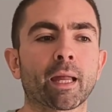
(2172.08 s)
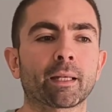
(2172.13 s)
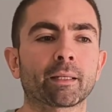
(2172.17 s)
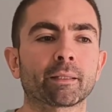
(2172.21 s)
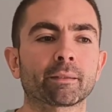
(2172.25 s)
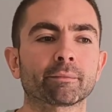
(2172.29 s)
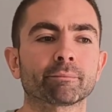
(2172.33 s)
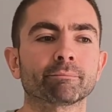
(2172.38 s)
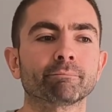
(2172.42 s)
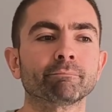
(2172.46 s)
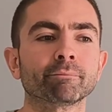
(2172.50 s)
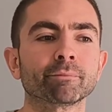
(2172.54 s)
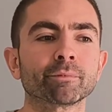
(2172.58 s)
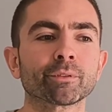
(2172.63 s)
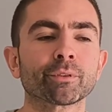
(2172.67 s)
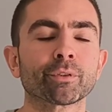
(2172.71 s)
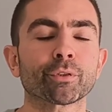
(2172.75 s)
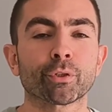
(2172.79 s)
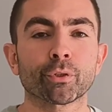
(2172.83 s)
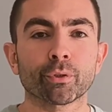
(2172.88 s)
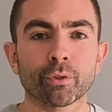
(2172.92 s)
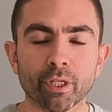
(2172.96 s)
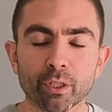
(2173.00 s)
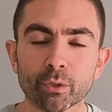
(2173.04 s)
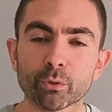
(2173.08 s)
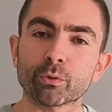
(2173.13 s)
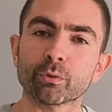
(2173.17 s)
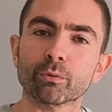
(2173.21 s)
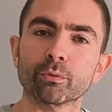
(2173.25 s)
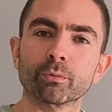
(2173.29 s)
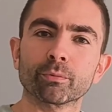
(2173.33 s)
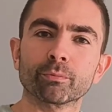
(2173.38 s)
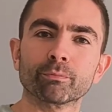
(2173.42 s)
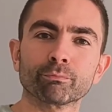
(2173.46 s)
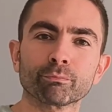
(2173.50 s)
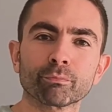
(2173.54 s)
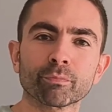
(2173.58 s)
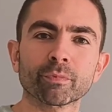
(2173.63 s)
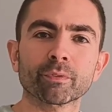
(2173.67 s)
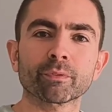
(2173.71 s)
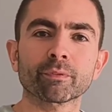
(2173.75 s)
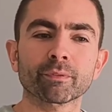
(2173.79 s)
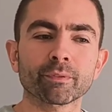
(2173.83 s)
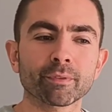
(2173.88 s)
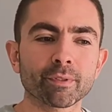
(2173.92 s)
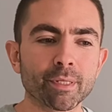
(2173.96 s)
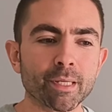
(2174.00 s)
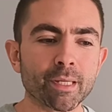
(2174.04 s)
and you need to
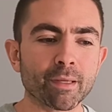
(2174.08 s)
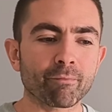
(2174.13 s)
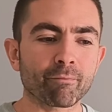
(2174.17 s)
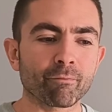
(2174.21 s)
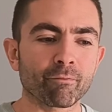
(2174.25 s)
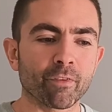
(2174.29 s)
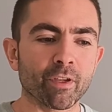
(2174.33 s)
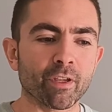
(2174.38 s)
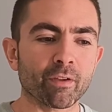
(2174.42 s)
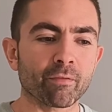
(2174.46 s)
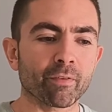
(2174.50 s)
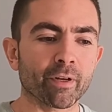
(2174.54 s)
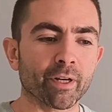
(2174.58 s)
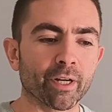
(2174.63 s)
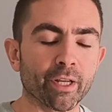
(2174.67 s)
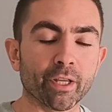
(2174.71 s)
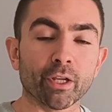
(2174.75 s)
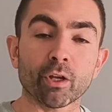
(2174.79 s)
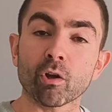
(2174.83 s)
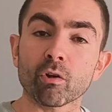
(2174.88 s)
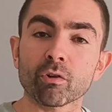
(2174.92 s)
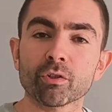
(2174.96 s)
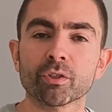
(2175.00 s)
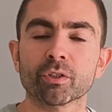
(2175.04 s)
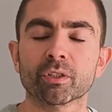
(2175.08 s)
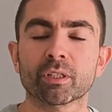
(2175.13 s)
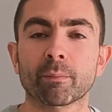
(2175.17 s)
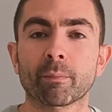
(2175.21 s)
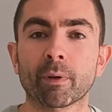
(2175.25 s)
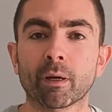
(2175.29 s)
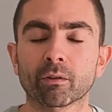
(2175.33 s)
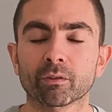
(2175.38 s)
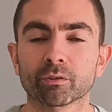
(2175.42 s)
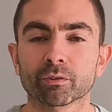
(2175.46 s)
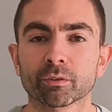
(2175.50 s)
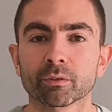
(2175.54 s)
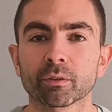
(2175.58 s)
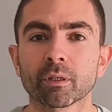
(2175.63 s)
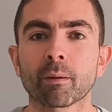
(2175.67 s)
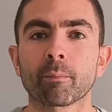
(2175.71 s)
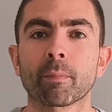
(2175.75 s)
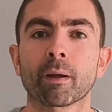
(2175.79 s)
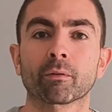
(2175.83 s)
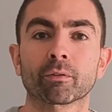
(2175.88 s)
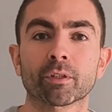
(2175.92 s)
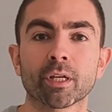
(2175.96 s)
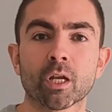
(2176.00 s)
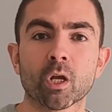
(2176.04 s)
be very cautious
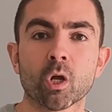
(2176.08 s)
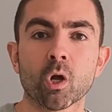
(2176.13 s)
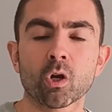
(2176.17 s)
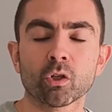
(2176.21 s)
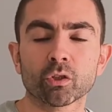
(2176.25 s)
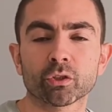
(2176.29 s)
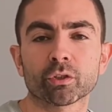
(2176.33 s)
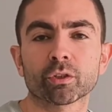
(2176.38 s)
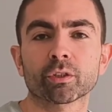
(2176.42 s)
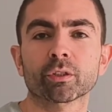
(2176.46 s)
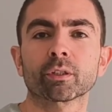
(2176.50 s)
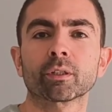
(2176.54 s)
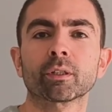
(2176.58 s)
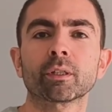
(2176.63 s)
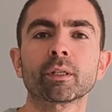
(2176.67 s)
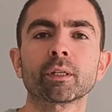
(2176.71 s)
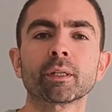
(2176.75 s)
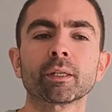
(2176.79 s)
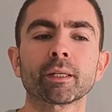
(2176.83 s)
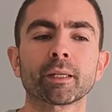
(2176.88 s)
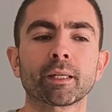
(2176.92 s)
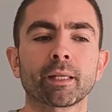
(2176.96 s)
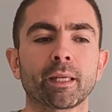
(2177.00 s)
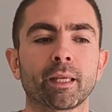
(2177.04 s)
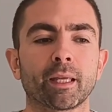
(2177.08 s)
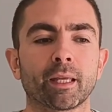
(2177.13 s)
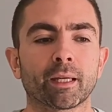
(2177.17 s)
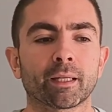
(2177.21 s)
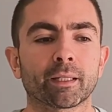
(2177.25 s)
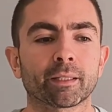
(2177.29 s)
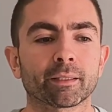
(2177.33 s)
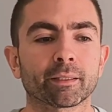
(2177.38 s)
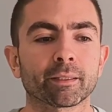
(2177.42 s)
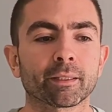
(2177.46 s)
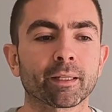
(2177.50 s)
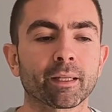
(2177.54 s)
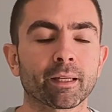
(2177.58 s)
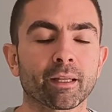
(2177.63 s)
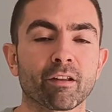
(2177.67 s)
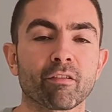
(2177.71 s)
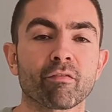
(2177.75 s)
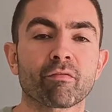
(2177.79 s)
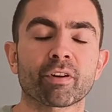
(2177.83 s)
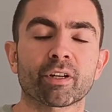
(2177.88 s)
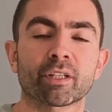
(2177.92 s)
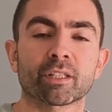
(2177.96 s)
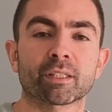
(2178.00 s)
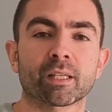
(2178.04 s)
about the costs in
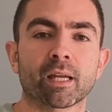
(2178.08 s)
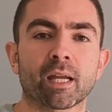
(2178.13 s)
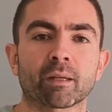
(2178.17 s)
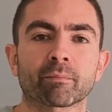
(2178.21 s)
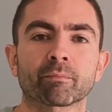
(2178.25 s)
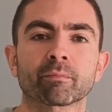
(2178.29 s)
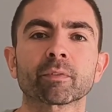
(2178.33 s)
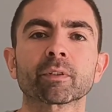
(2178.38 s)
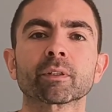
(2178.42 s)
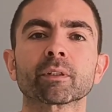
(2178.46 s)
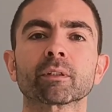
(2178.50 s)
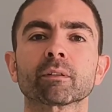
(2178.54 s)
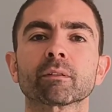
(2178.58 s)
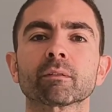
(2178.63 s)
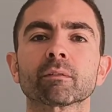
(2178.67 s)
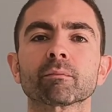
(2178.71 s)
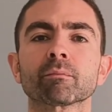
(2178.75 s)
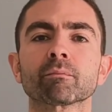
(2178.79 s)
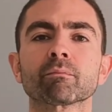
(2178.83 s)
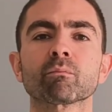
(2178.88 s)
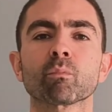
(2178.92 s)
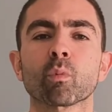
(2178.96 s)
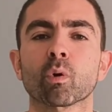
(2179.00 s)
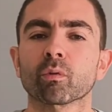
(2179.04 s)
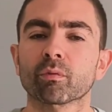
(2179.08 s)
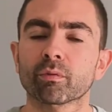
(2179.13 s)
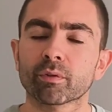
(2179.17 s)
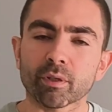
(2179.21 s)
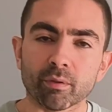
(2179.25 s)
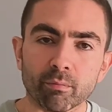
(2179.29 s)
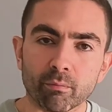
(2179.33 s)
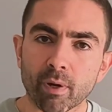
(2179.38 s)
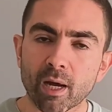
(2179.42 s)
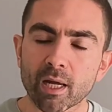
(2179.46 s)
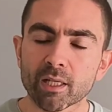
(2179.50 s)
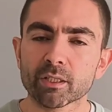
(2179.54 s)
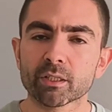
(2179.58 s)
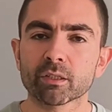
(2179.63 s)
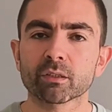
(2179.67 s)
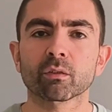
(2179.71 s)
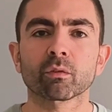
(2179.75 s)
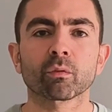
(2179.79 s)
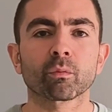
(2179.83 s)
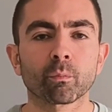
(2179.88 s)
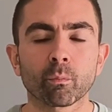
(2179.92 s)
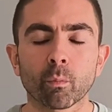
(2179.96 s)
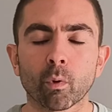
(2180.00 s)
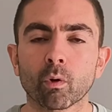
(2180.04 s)
inference time, both in batch
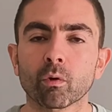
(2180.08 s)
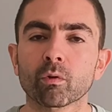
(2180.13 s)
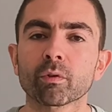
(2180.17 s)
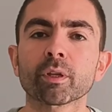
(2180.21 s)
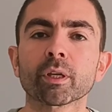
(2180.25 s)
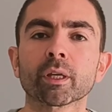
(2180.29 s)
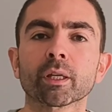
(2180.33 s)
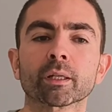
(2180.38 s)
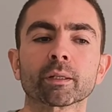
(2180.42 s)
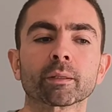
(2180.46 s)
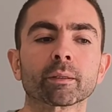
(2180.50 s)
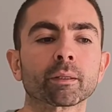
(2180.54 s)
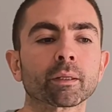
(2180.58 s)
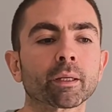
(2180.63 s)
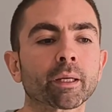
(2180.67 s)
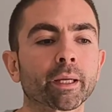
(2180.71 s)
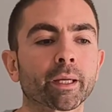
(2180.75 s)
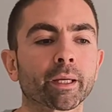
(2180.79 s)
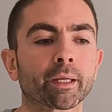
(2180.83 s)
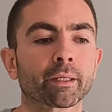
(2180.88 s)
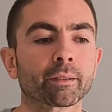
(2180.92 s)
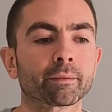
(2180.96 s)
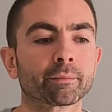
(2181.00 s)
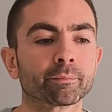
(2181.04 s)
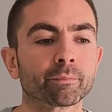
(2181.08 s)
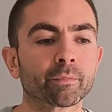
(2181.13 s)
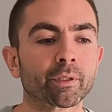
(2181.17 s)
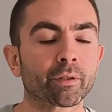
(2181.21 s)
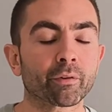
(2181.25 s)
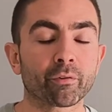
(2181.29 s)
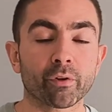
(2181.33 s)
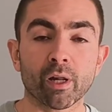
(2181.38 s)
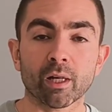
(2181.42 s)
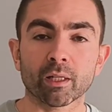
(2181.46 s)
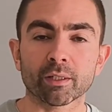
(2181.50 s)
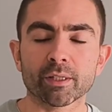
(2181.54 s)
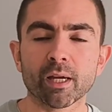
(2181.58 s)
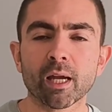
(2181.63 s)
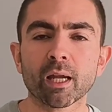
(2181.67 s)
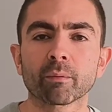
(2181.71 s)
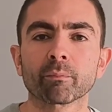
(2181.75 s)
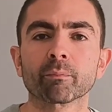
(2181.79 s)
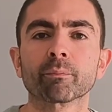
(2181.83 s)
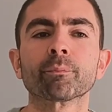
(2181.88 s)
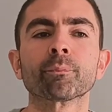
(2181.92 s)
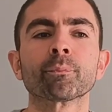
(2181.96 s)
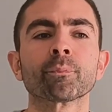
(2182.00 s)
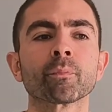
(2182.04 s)
or both in real
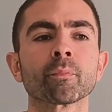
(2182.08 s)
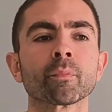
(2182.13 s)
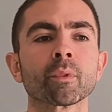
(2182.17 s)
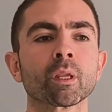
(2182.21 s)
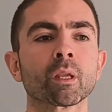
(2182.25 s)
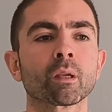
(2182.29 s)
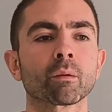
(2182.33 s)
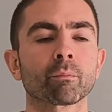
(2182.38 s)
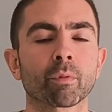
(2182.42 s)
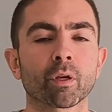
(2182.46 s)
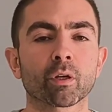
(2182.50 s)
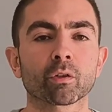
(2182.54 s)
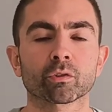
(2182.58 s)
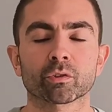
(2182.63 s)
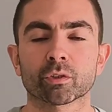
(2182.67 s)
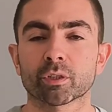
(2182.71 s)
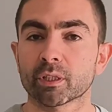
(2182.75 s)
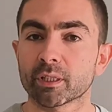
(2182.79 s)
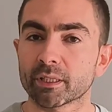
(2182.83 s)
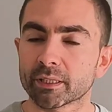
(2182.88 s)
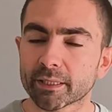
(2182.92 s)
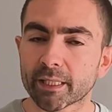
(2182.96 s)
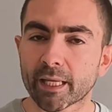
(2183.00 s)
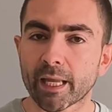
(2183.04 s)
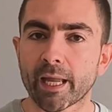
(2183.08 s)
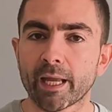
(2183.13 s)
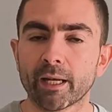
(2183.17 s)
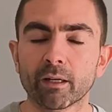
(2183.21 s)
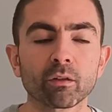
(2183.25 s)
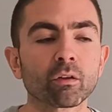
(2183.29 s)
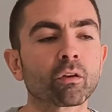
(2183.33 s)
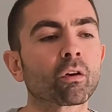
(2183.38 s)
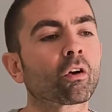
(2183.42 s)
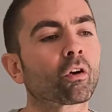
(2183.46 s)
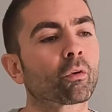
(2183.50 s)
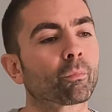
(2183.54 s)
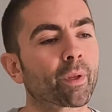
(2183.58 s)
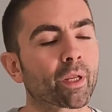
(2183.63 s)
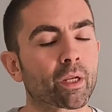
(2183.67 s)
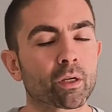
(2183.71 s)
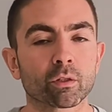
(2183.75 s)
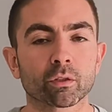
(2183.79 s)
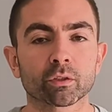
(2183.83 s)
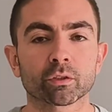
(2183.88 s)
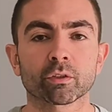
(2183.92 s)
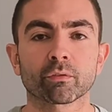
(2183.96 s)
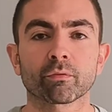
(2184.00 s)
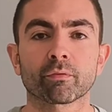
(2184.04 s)
time, because of the scale or
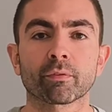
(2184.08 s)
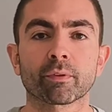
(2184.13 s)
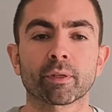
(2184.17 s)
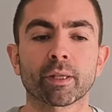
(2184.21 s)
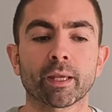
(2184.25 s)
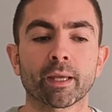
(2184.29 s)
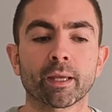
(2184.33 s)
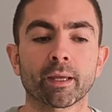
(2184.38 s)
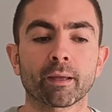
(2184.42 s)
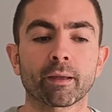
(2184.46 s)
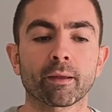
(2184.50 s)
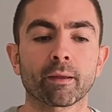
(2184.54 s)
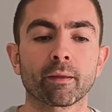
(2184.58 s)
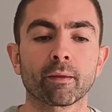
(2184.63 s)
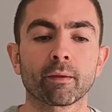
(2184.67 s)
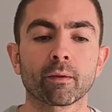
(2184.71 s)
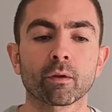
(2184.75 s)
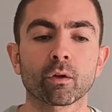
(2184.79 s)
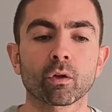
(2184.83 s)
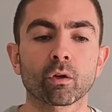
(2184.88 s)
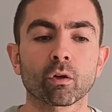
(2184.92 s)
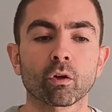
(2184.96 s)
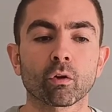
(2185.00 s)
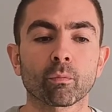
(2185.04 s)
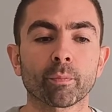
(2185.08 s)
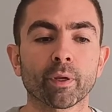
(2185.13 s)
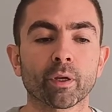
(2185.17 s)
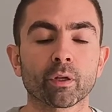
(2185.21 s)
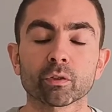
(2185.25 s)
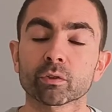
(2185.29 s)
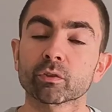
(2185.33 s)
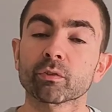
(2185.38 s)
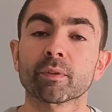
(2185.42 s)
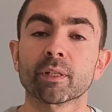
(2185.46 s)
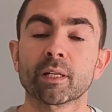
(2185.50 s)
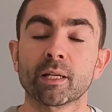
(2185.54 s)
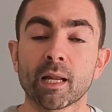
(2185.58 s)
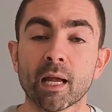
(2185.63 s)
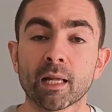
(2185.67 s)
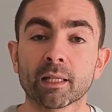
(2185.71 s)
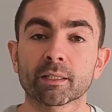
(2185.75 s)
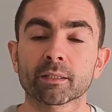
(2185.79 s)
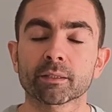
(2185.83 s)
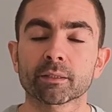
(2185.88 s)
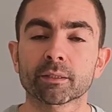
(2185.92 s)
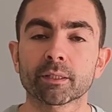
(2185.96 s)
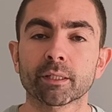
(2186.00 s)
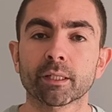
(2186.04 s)
because of the
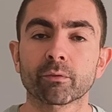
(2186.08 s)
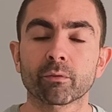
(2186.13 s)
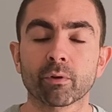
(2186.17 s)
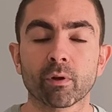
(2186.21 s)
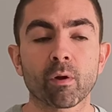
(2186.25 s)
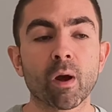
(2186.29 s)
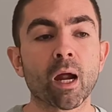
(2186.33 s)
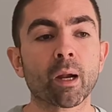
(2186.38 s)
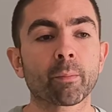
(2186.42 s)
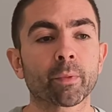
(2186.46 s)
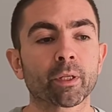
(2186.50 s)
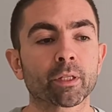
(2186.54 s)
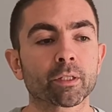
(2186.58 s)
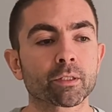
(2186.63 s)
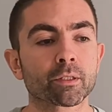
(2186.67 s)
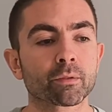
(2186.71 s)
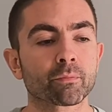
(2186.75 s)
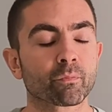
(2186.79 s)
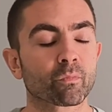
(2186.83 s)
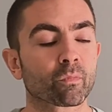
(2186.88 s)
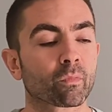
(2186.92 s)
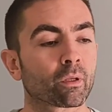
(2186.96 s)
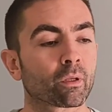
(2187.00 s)
latency requirements.